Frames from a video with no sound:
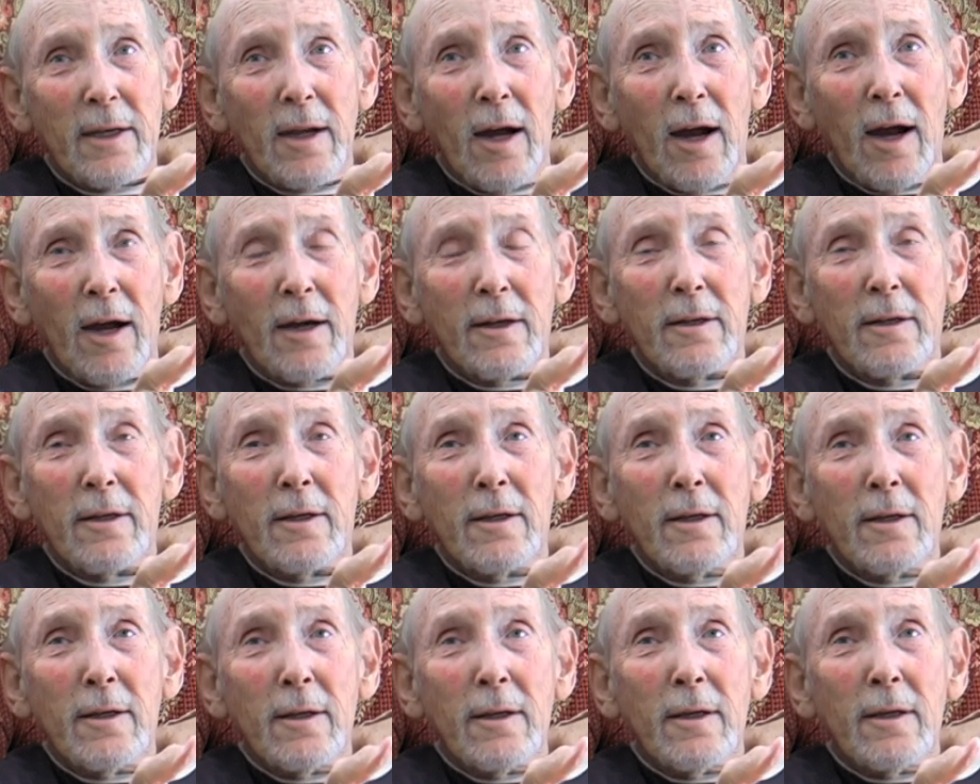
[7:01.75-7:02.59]
Art,
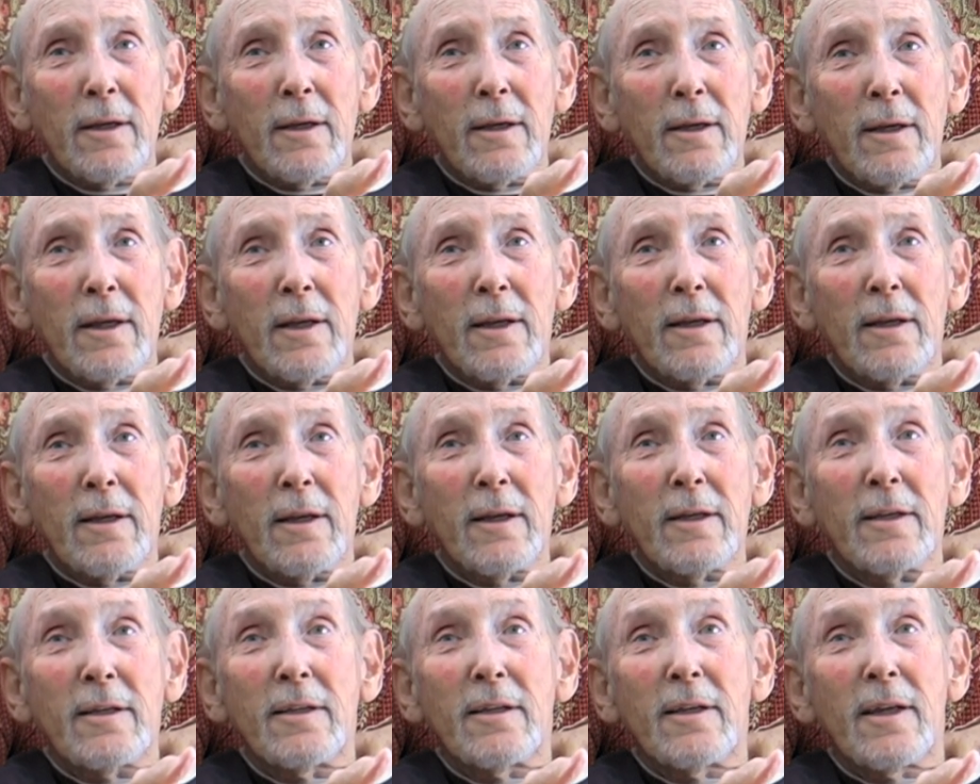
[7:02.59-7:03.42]
he
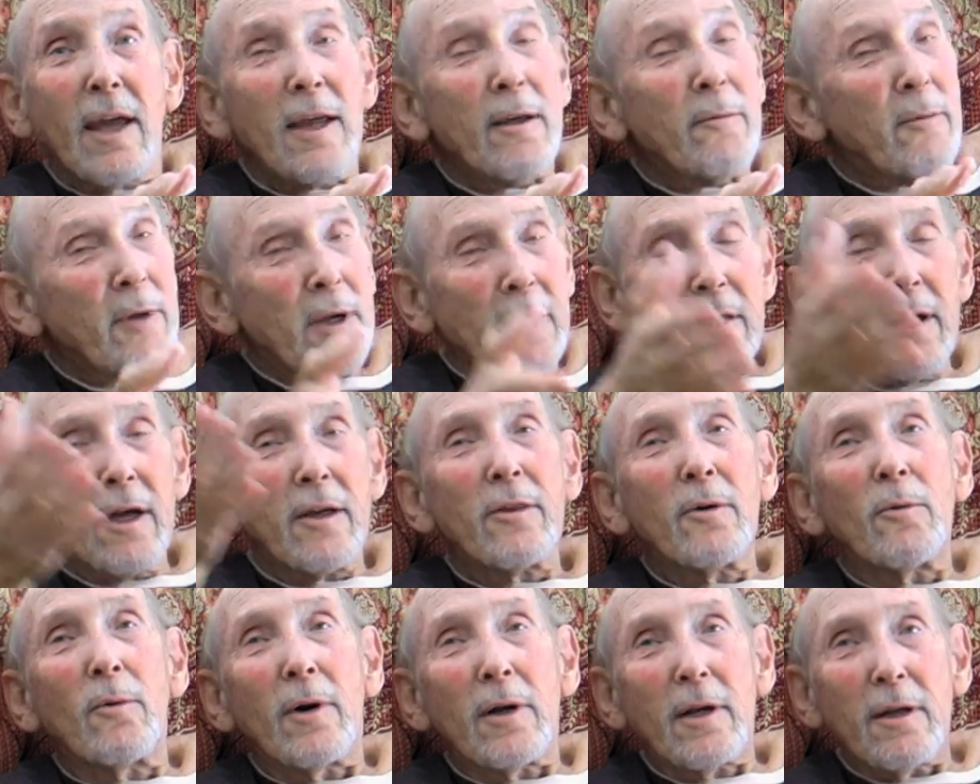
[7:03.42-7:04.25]
gave me another
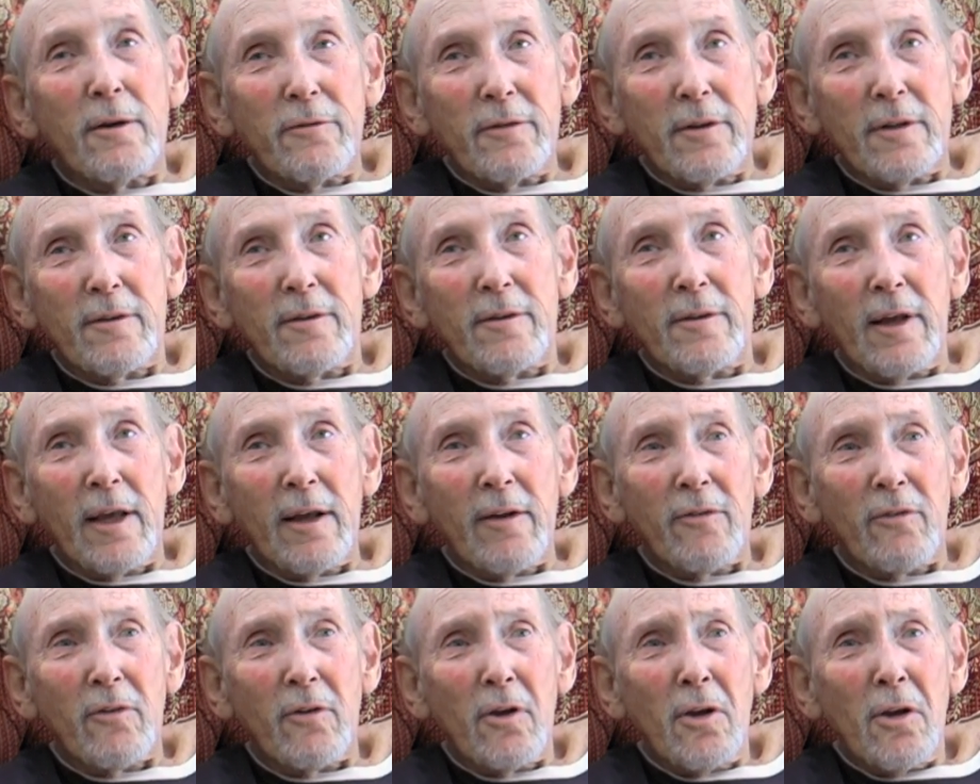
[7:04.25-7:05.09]
one of his
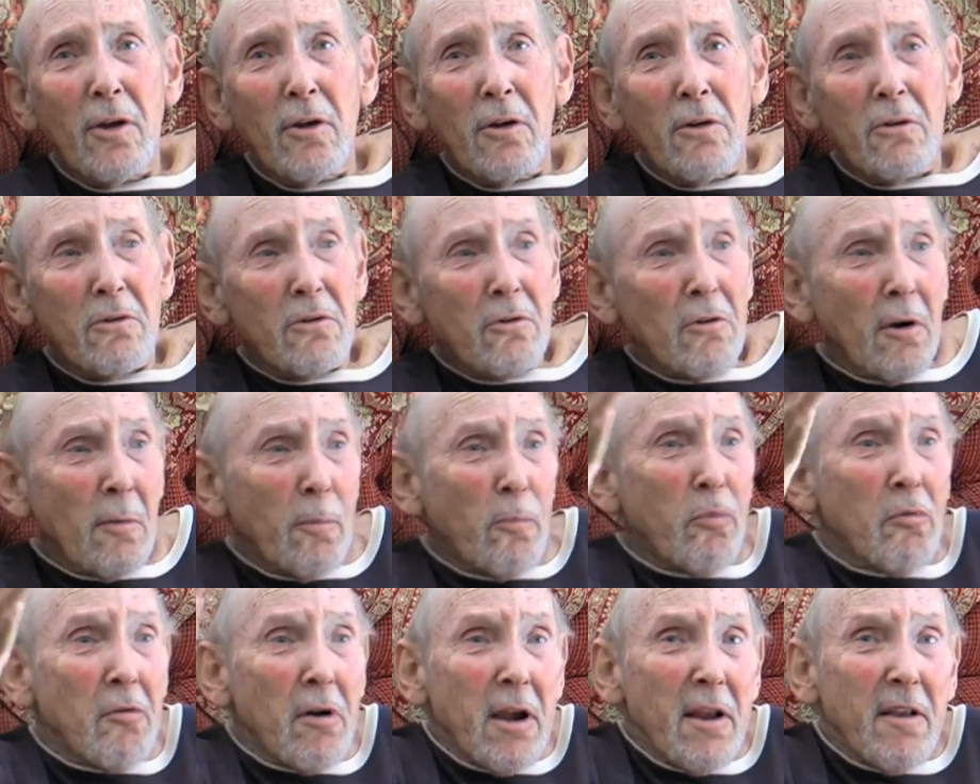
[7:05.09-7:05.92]
things. "You're a
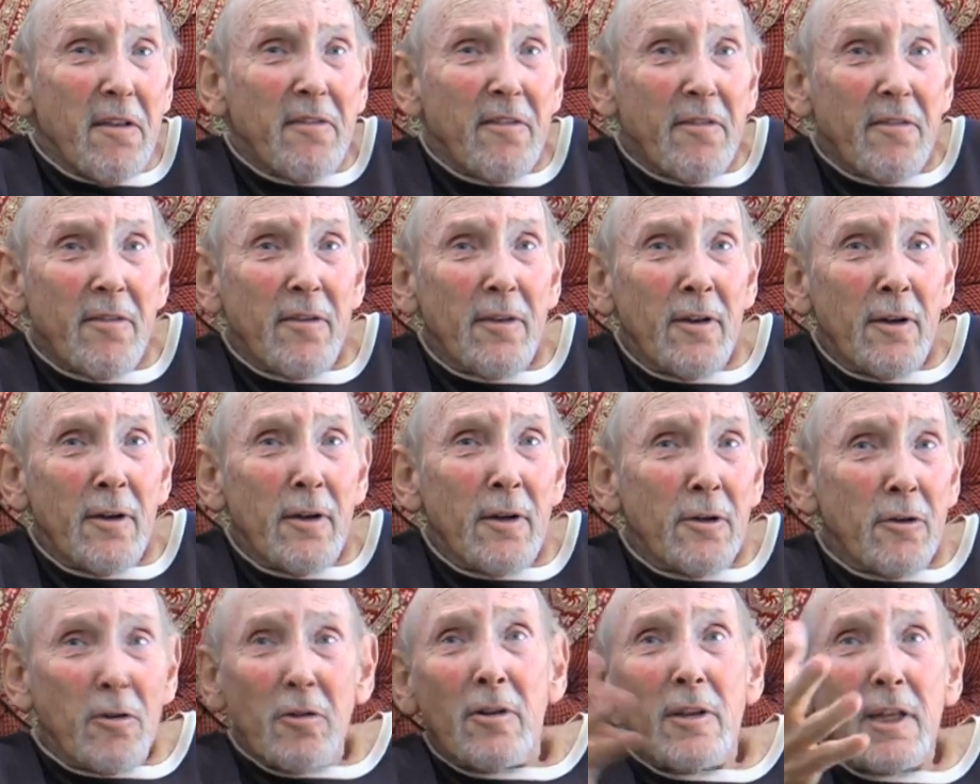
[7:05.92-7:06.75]
prince!
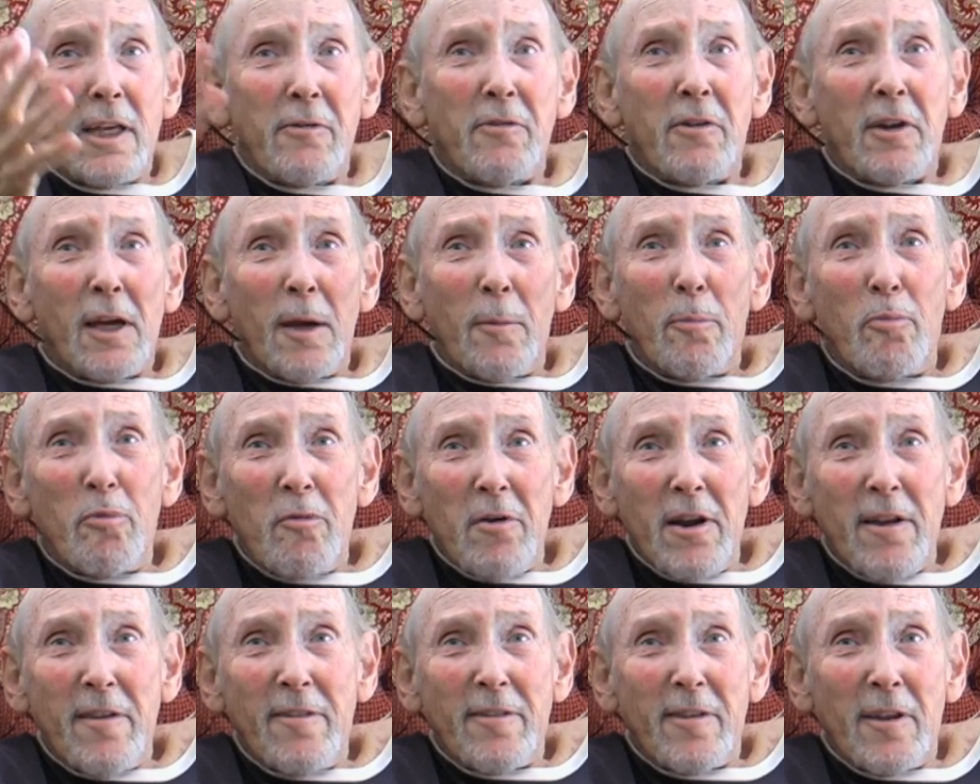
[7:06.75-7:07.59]
You're leaving a
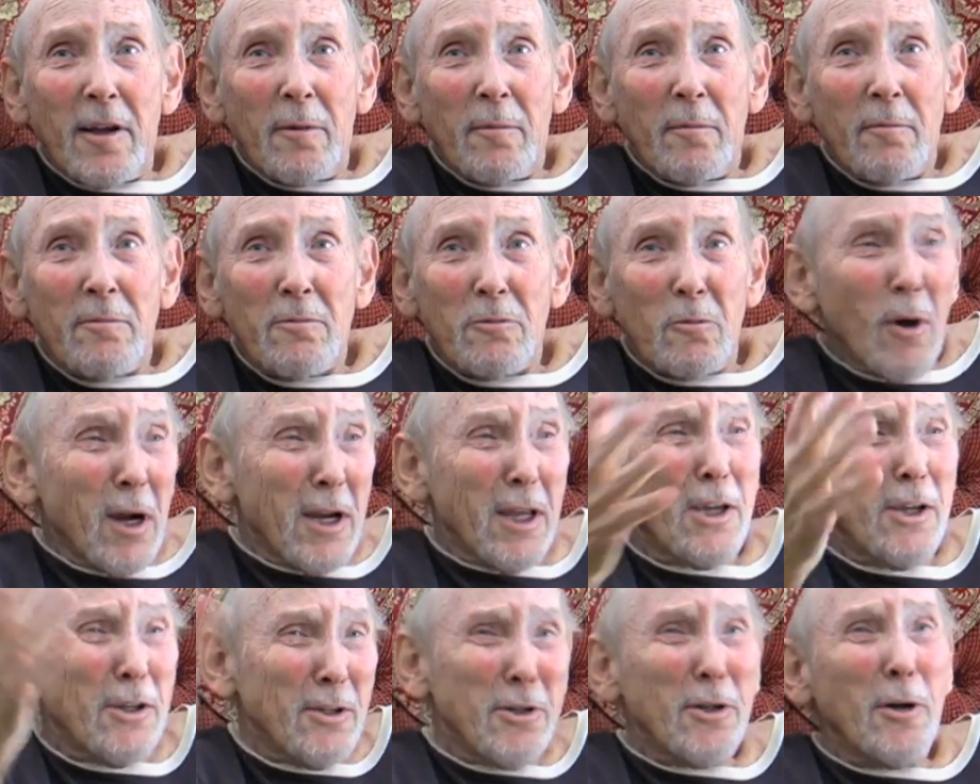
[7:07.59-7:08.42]
princedom! Why are
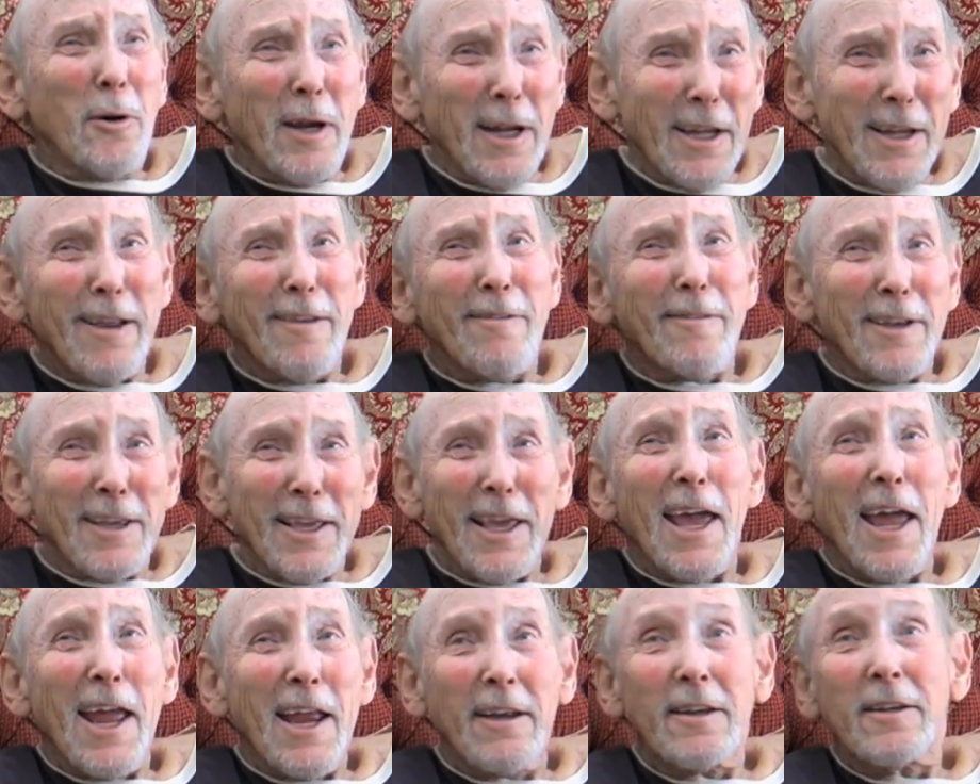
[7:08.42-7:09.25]
you doing this
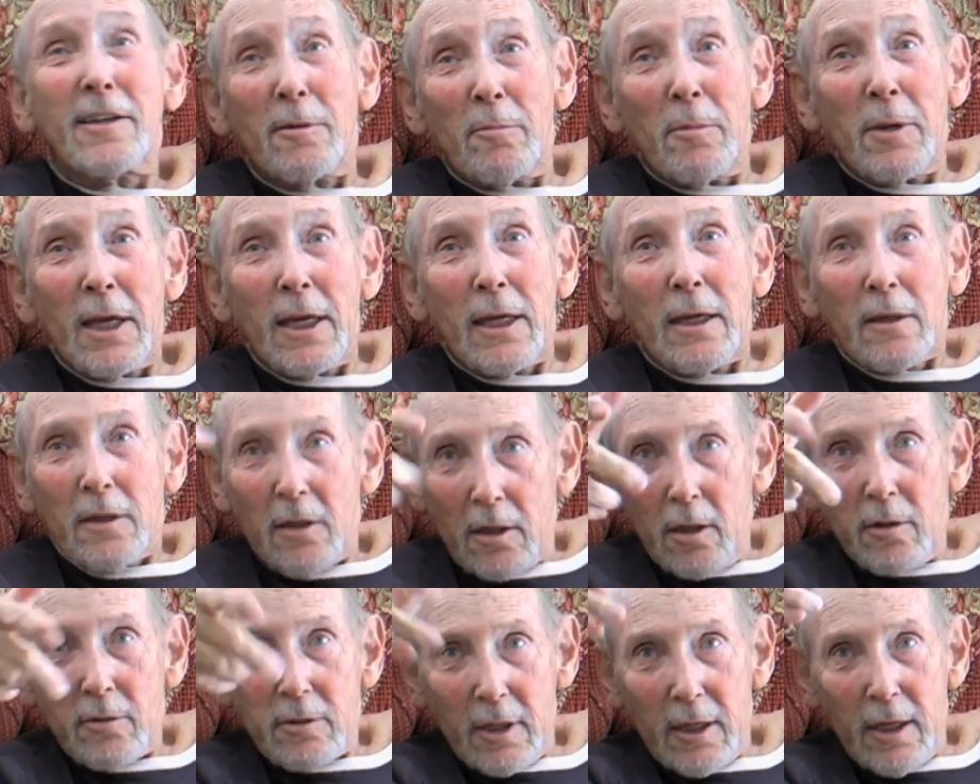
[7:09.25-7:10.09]
again?" To me,
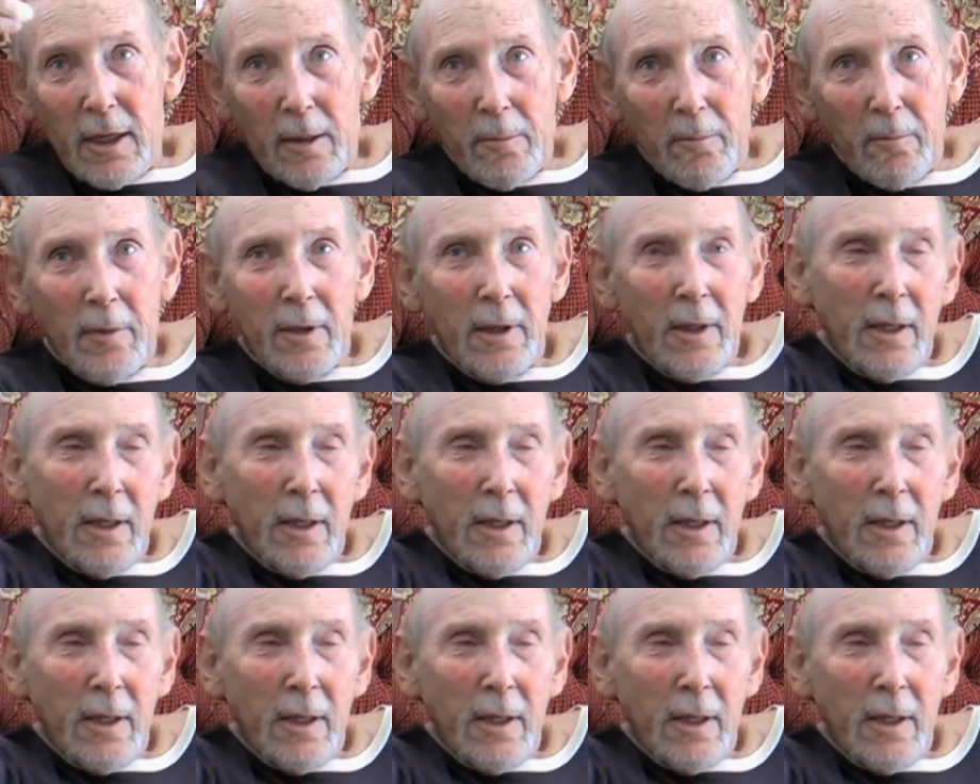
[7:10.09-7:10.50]
to him.